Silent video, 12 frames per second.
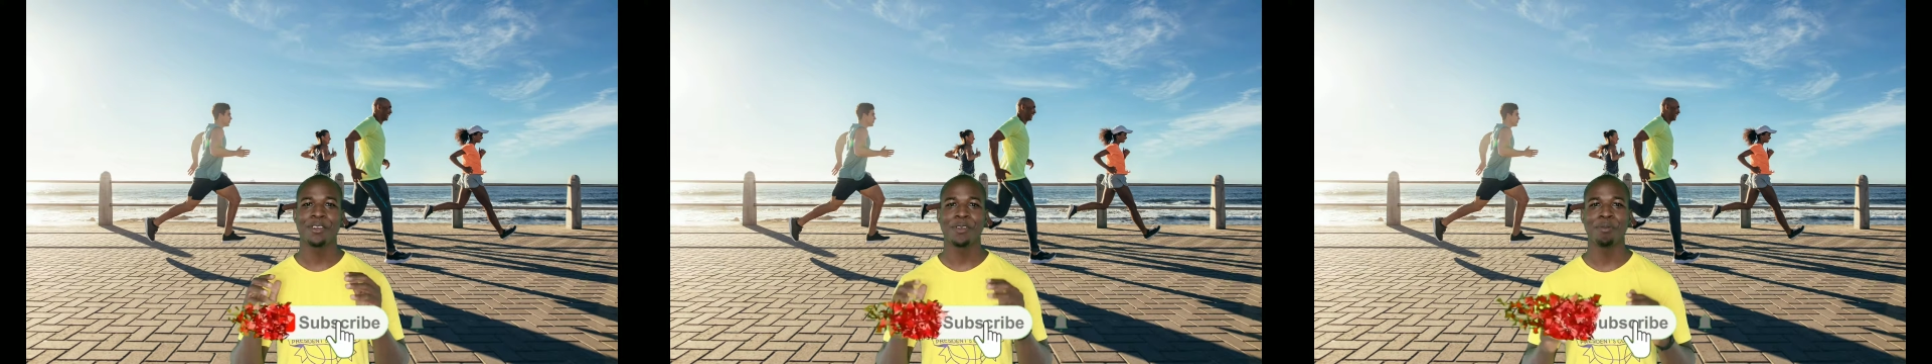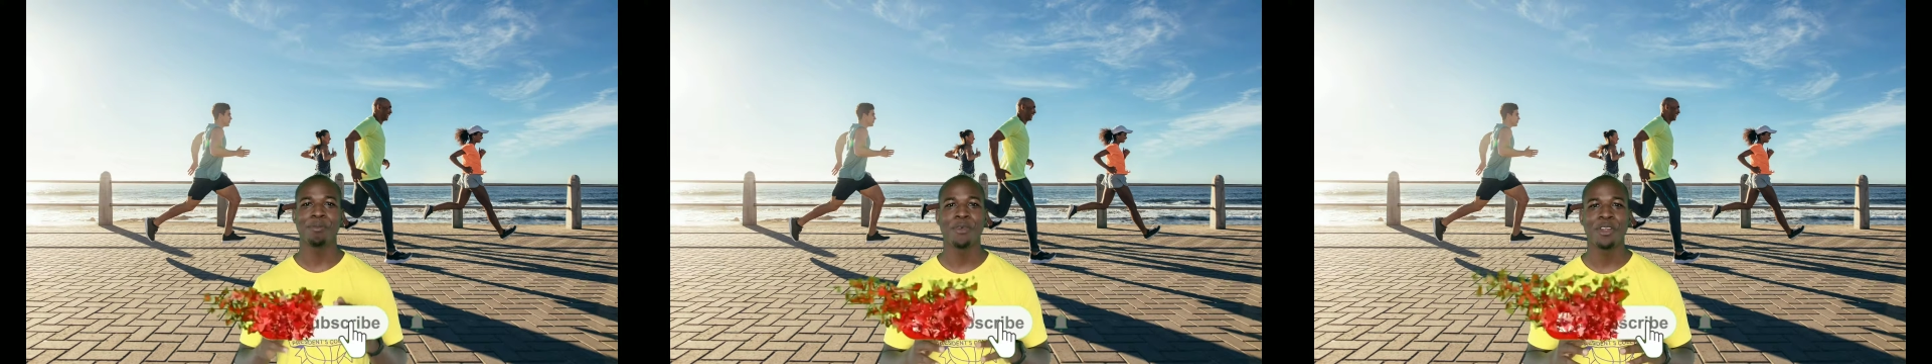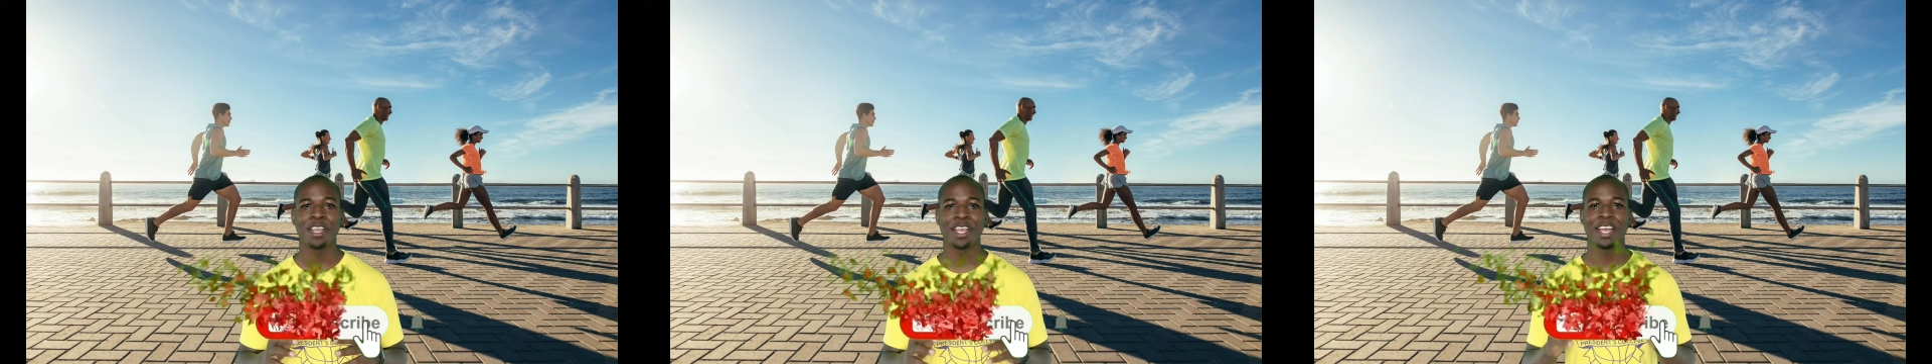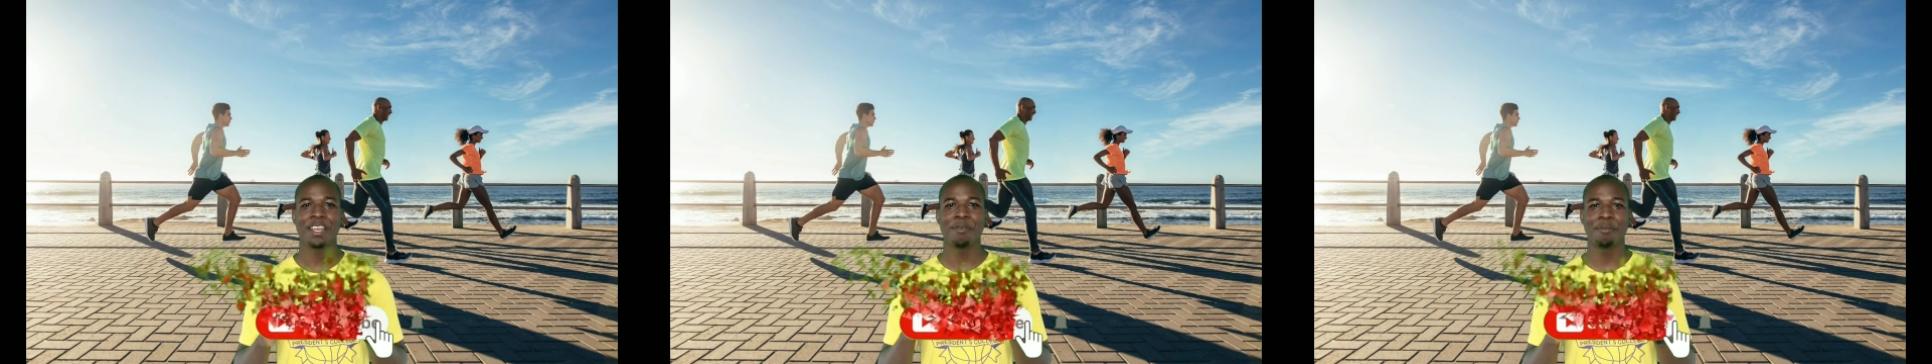Good morning
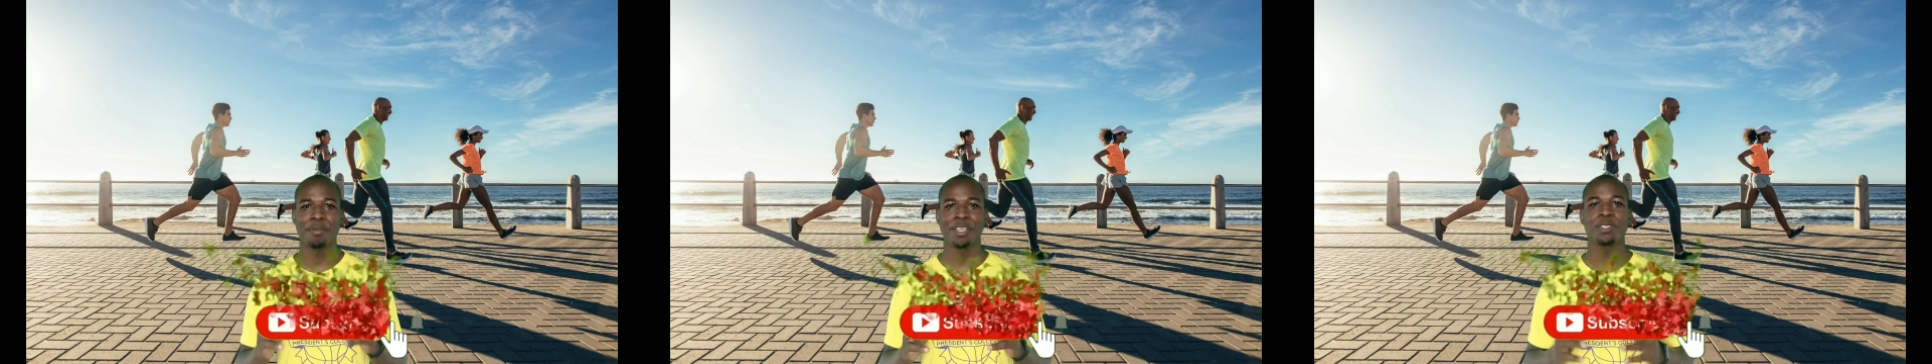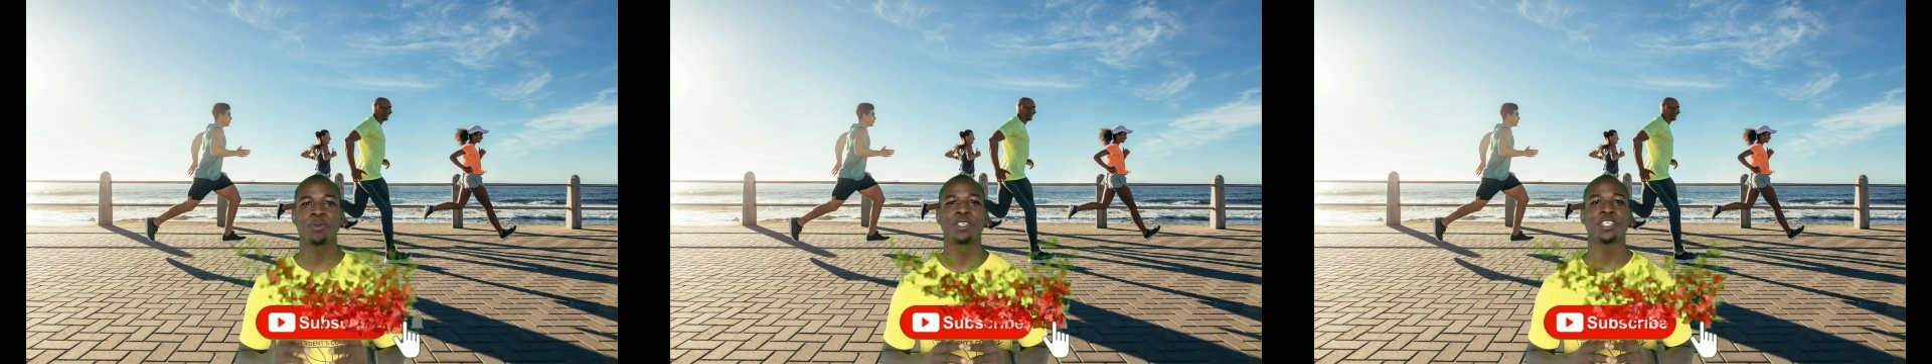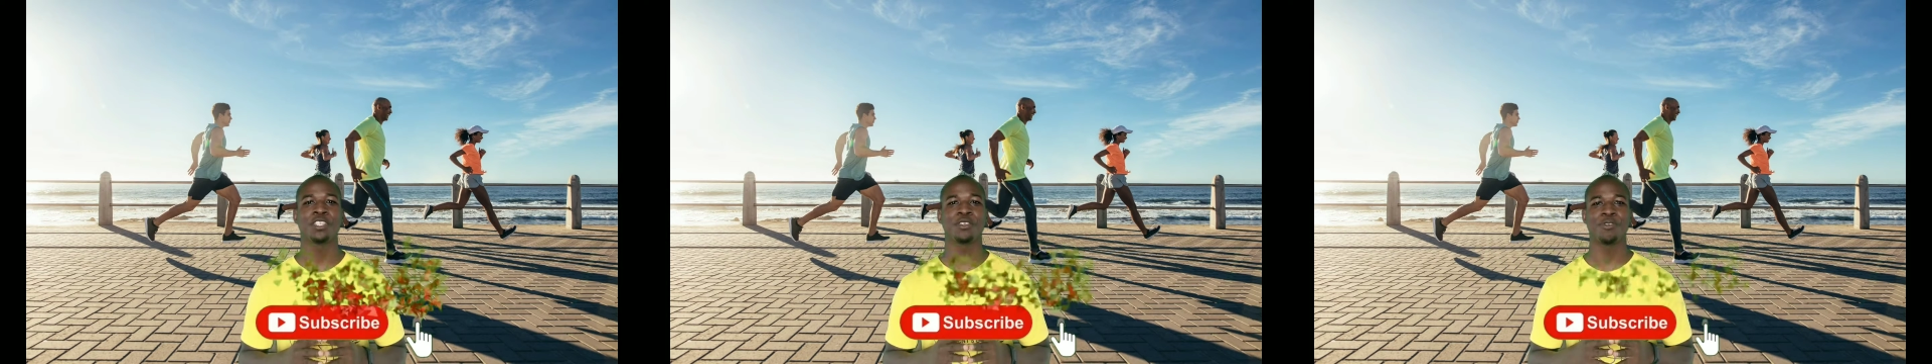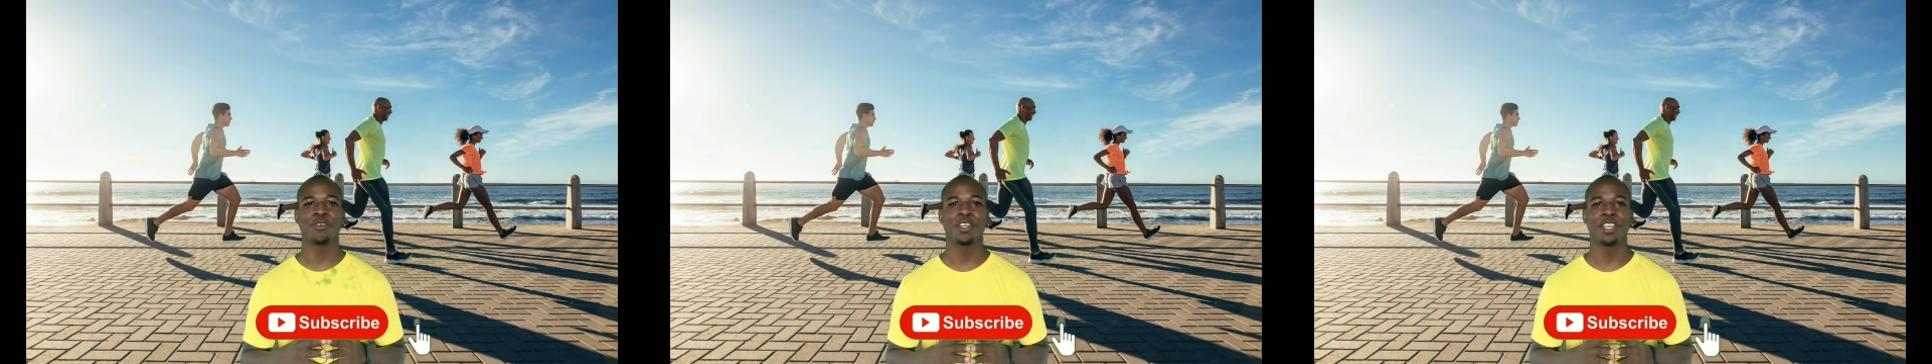and best wishes
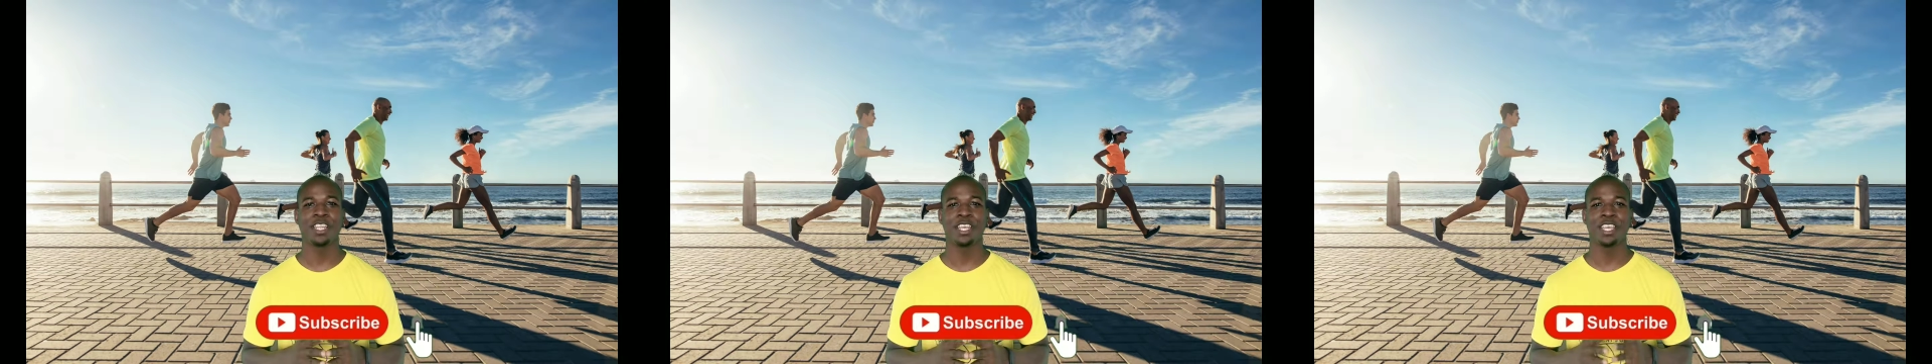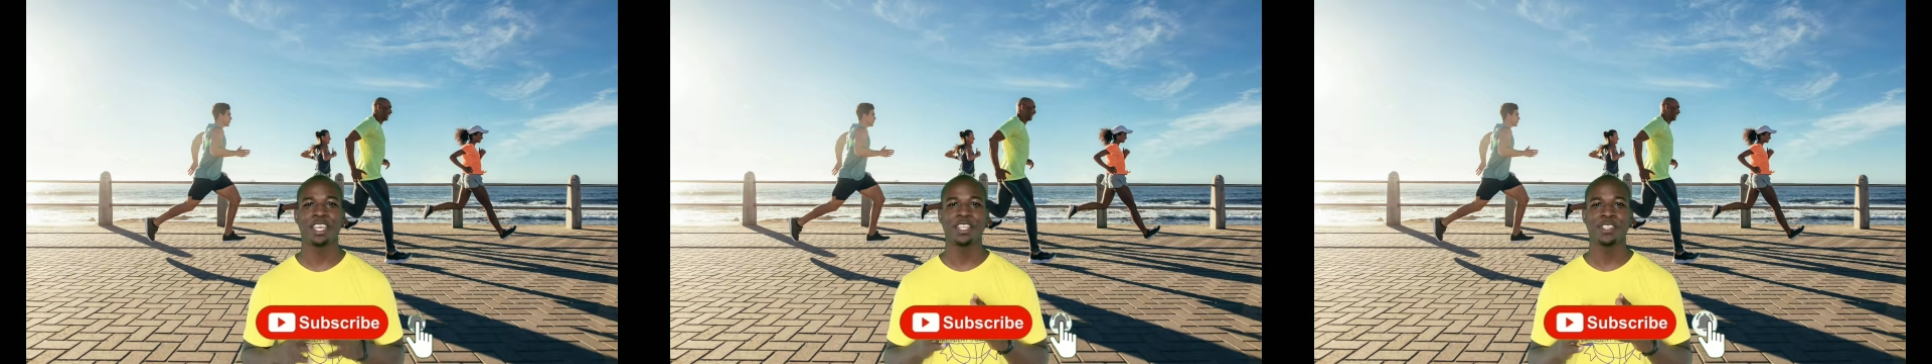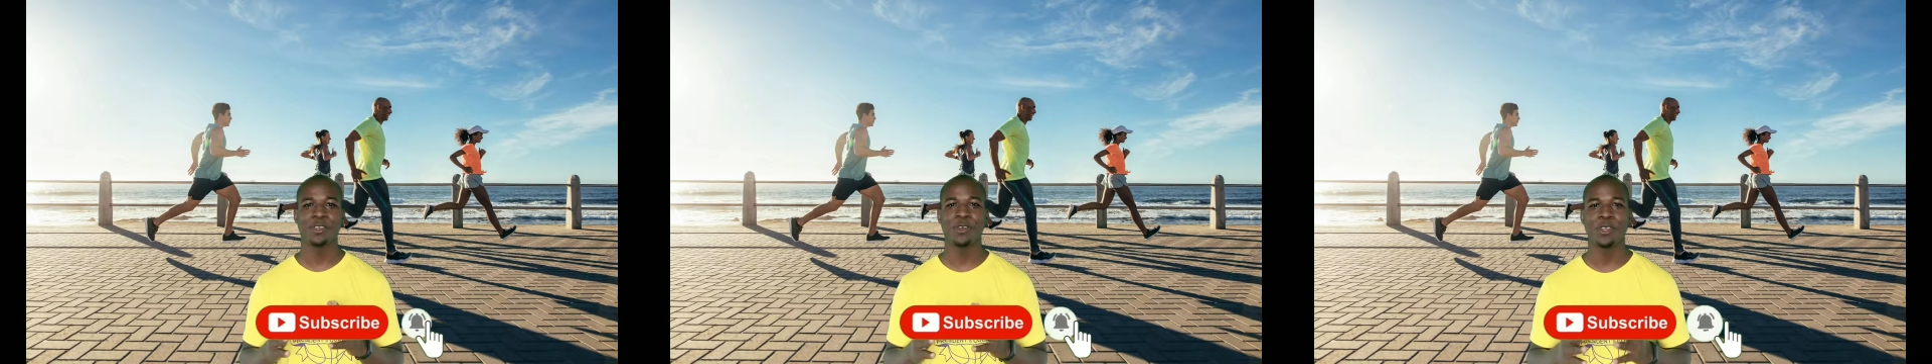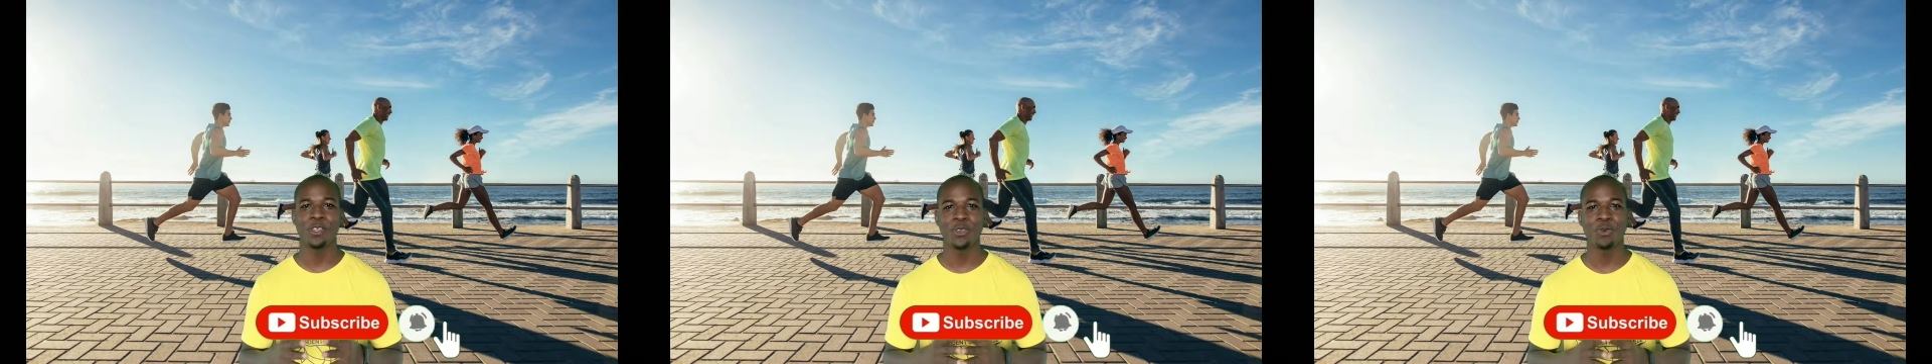for the day to
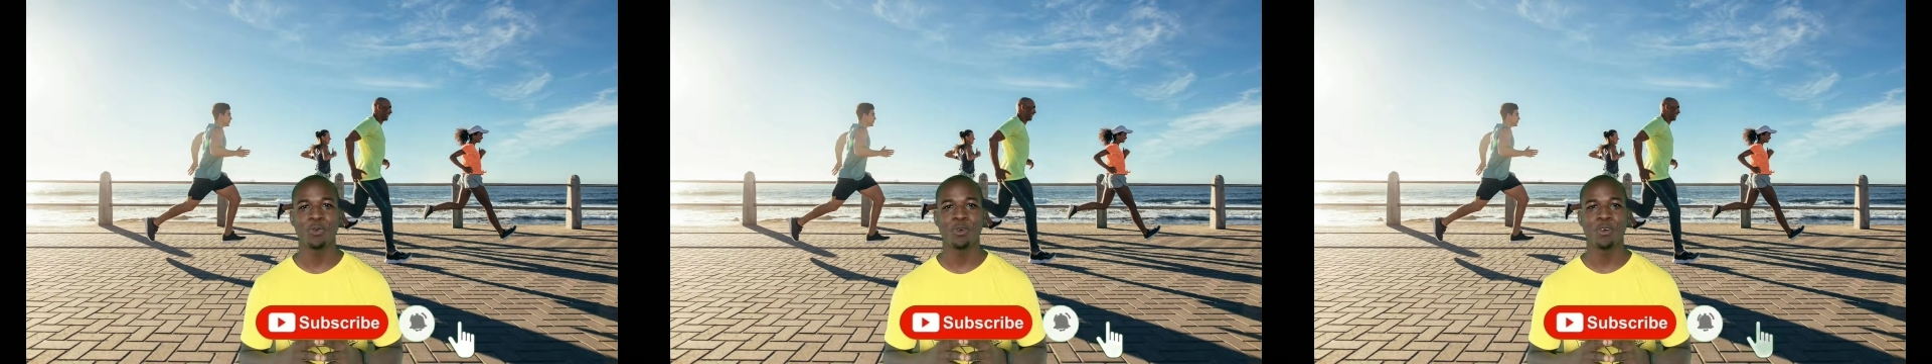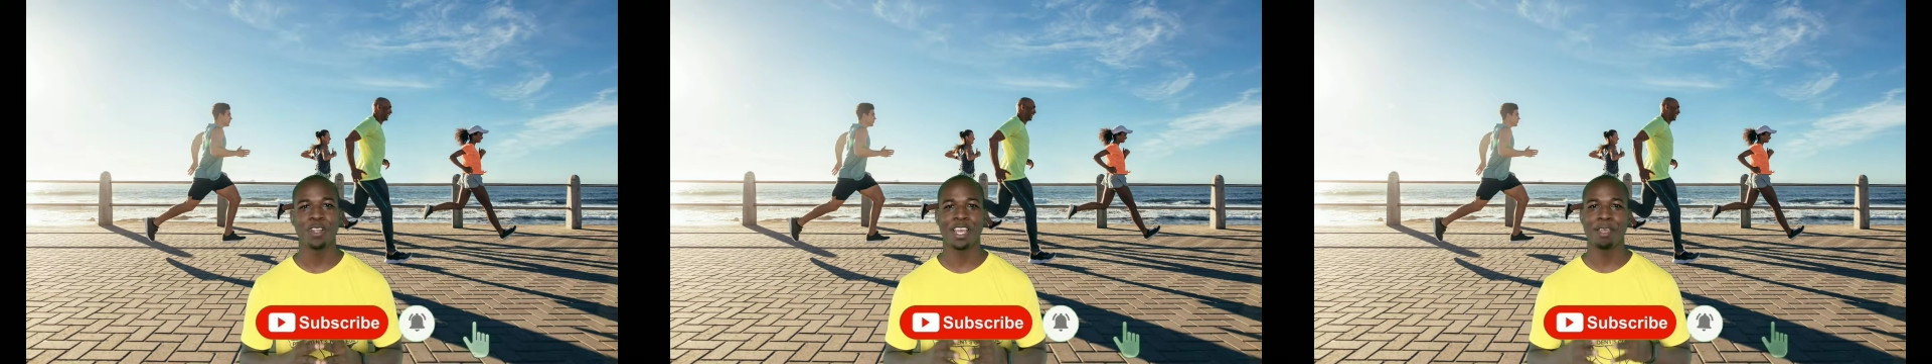you all.